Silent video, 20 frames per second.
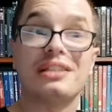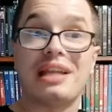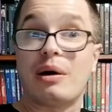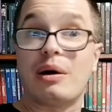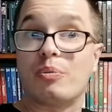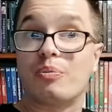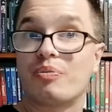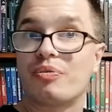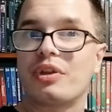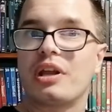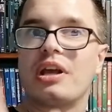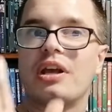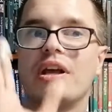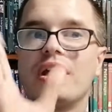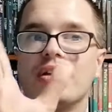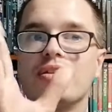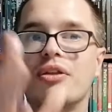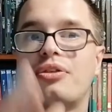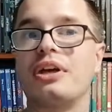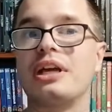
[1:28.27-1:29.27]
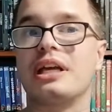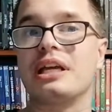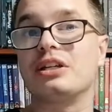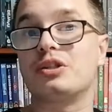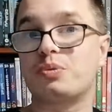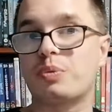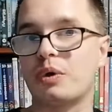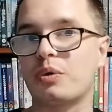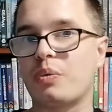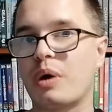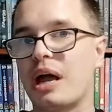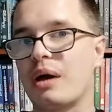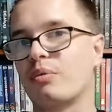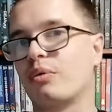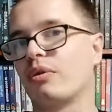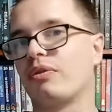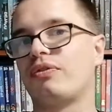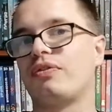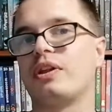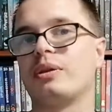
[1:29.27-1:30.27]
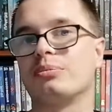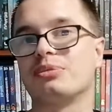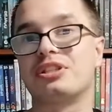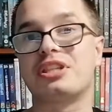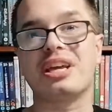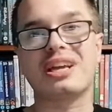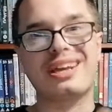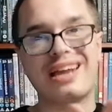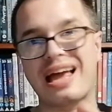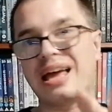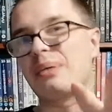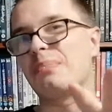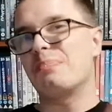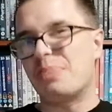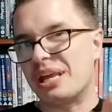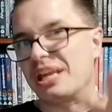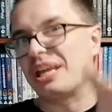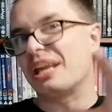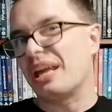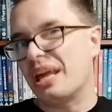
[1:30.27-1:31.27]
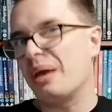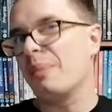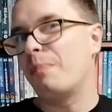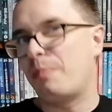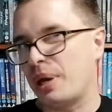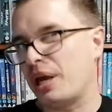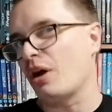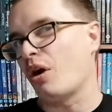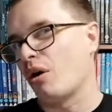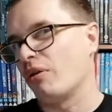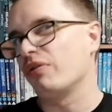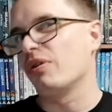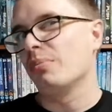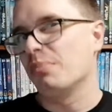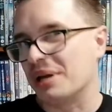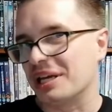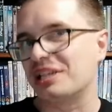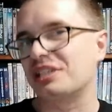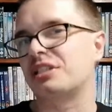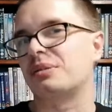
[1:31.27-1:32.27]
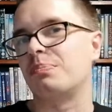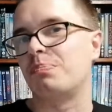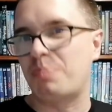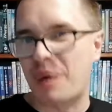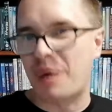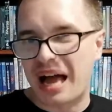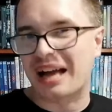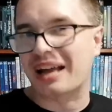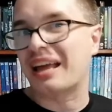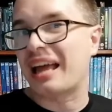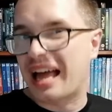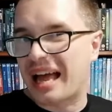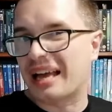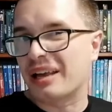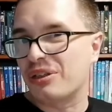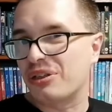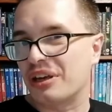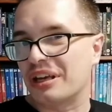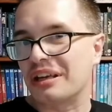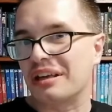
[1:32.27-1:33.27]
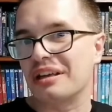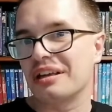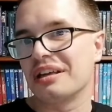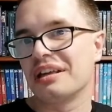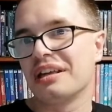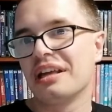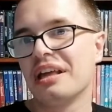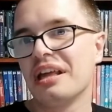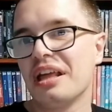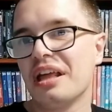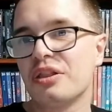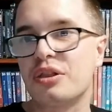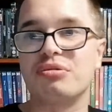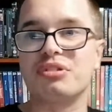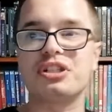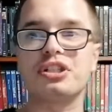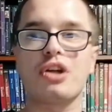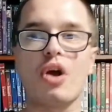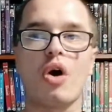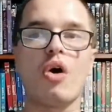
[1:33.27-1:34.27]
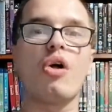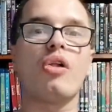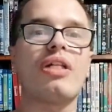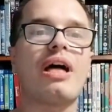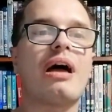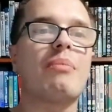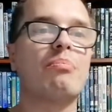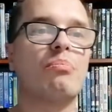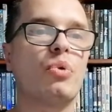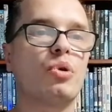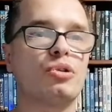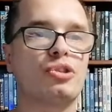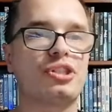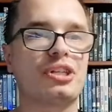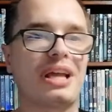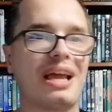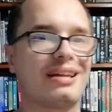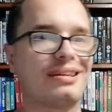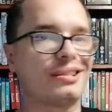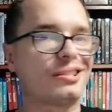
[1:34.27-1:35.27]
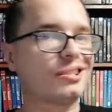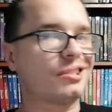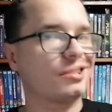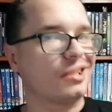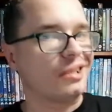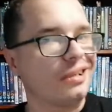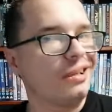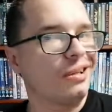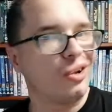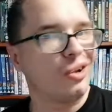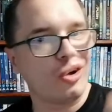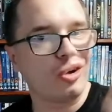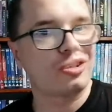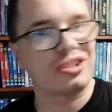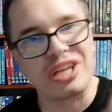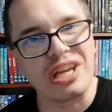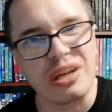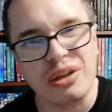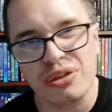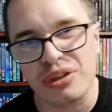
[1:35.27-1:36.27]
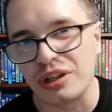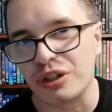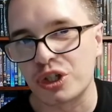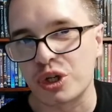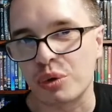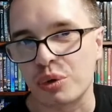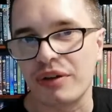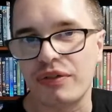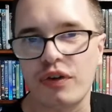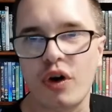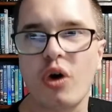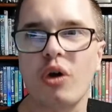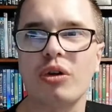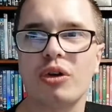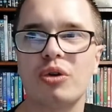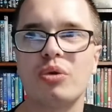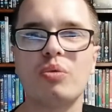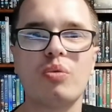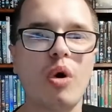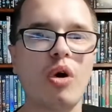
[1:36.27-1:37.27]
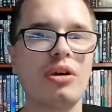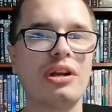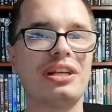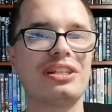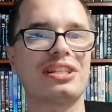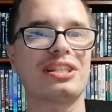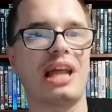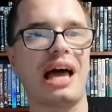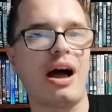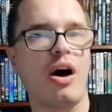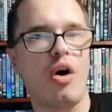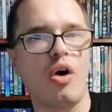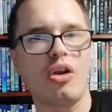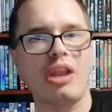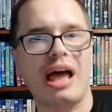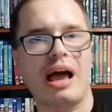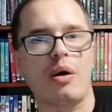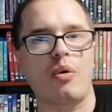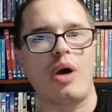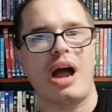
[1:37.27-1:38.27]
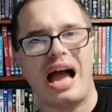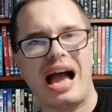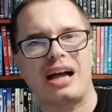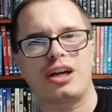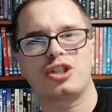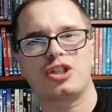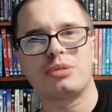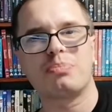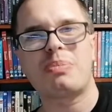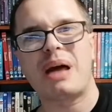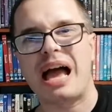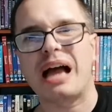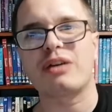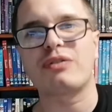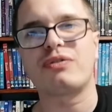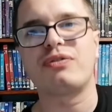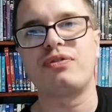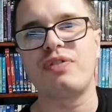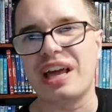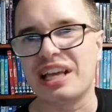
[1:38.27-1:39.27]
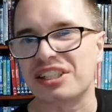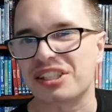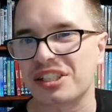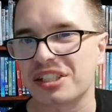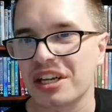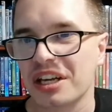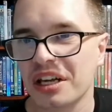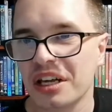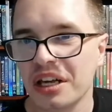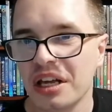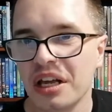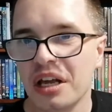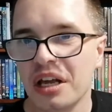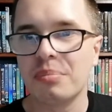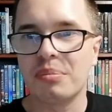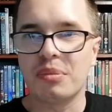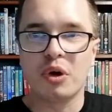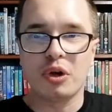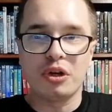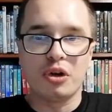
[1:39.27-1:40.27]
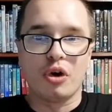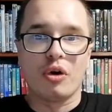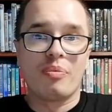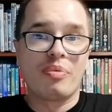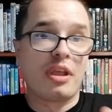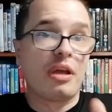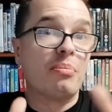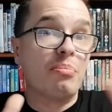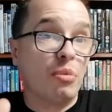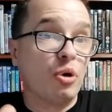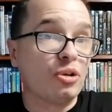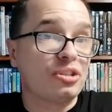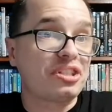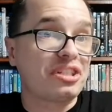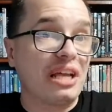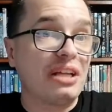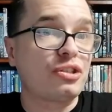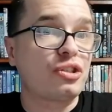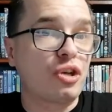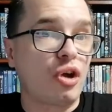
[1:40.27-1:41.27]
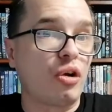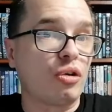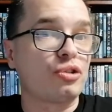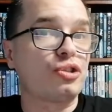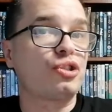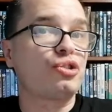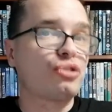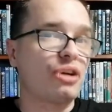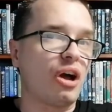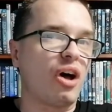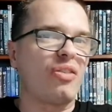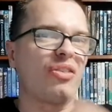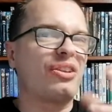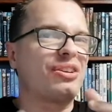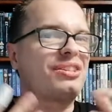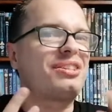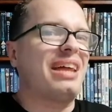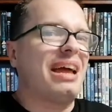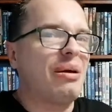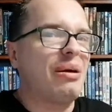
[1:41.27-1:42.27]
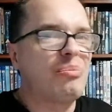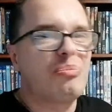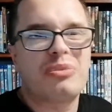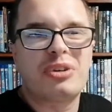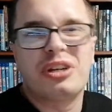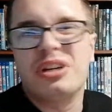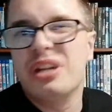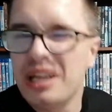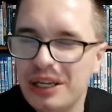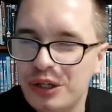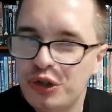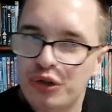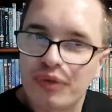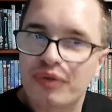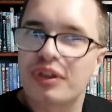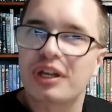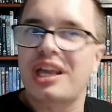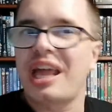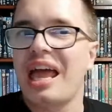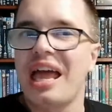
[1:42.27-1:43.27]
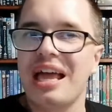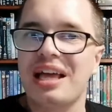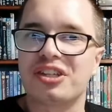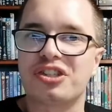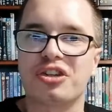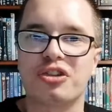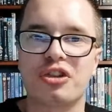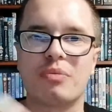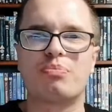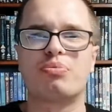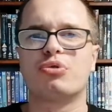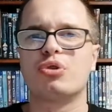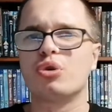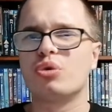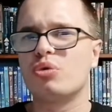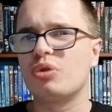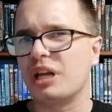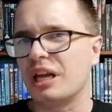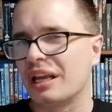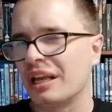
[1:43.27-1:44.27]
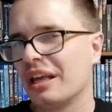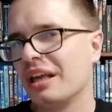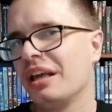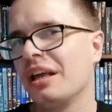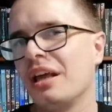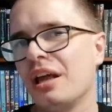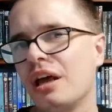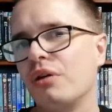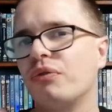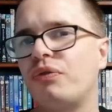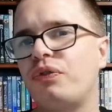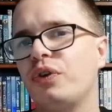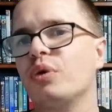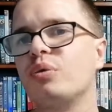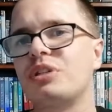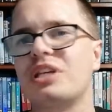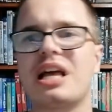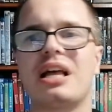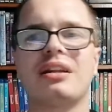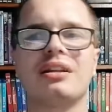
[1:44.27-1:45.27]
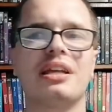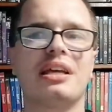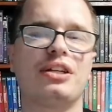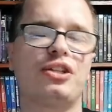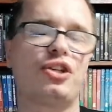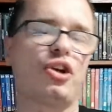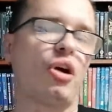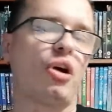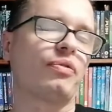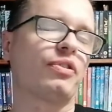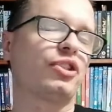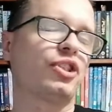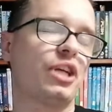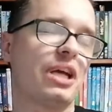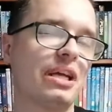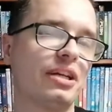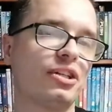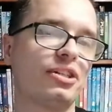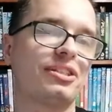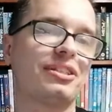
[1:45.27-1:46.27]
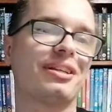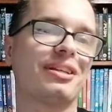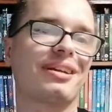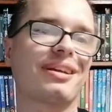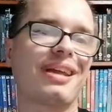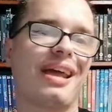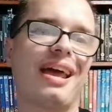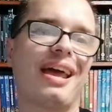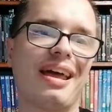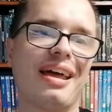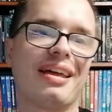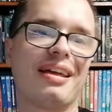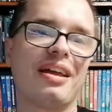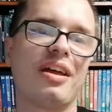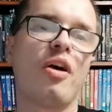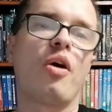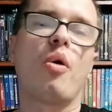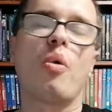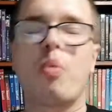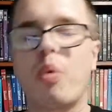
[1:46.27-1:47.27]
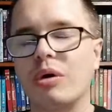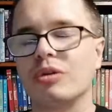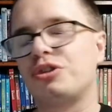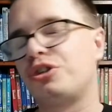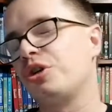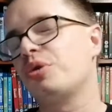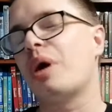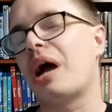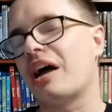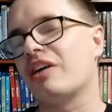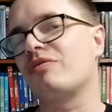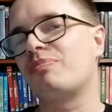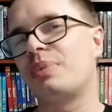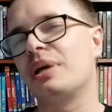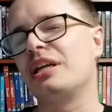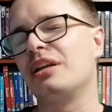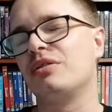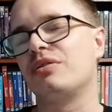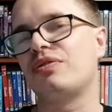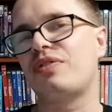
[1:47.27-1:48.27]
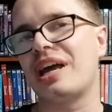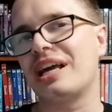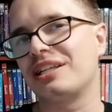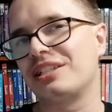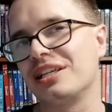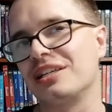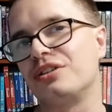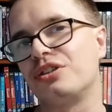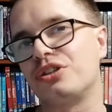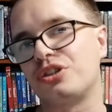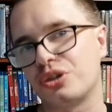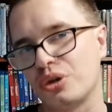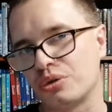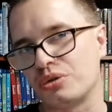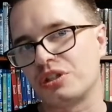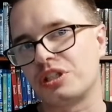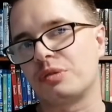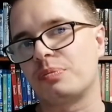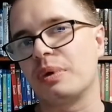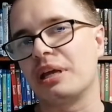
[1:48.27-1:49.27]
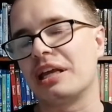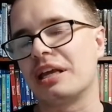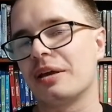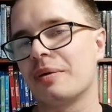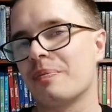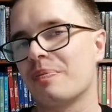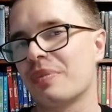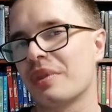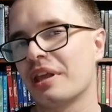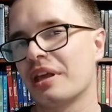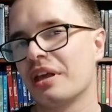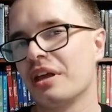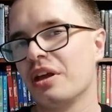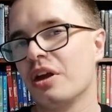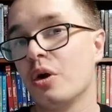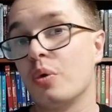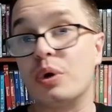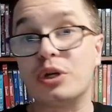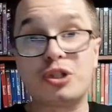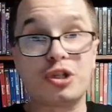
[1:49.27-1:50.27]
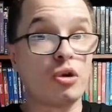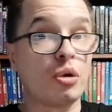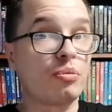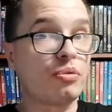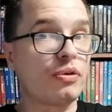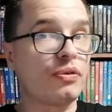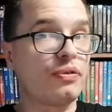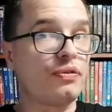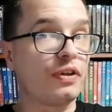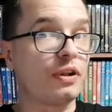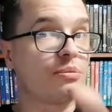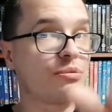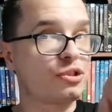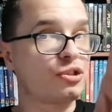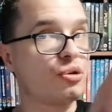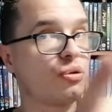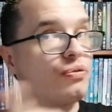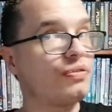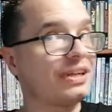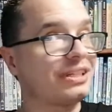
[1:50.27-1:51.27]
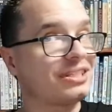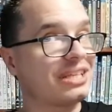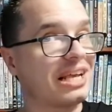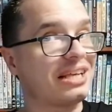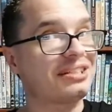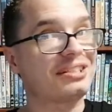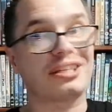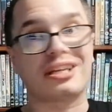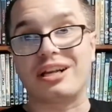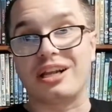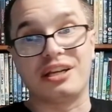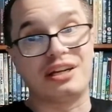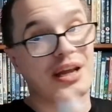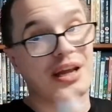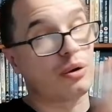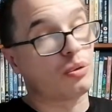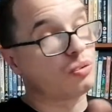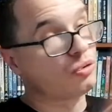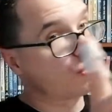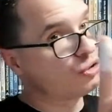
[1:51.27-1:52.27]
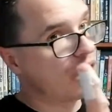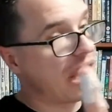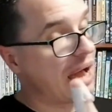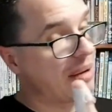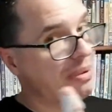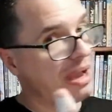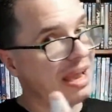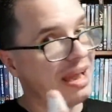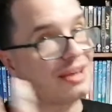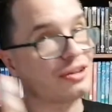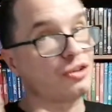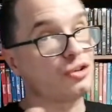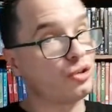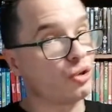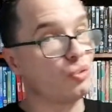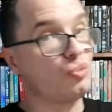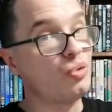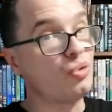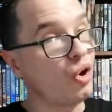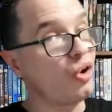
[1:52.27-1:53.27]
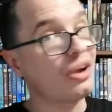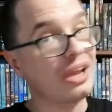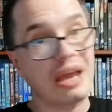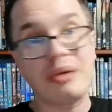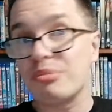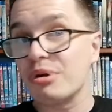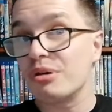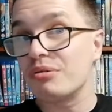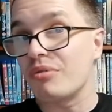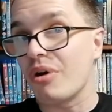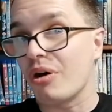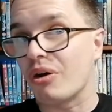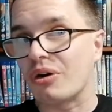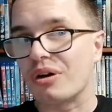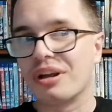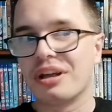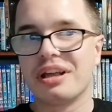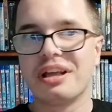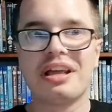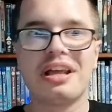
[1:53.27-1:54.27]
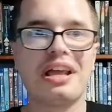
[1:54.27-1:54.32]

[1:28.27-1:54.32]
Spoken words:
Now, the thing is, with werewolf films, they can be a bit of a mixed bag, I think. There isn't all that much to kind of sink your teeth into if all you want is an all-out action-packed fest. You know, most tend to concentrate on the damned nature of the curse and the brooding and futile nature of the changes that occur once you have been infected, so to speak. Which a number of films do fantastically. Now, I might add, do not get me wrong.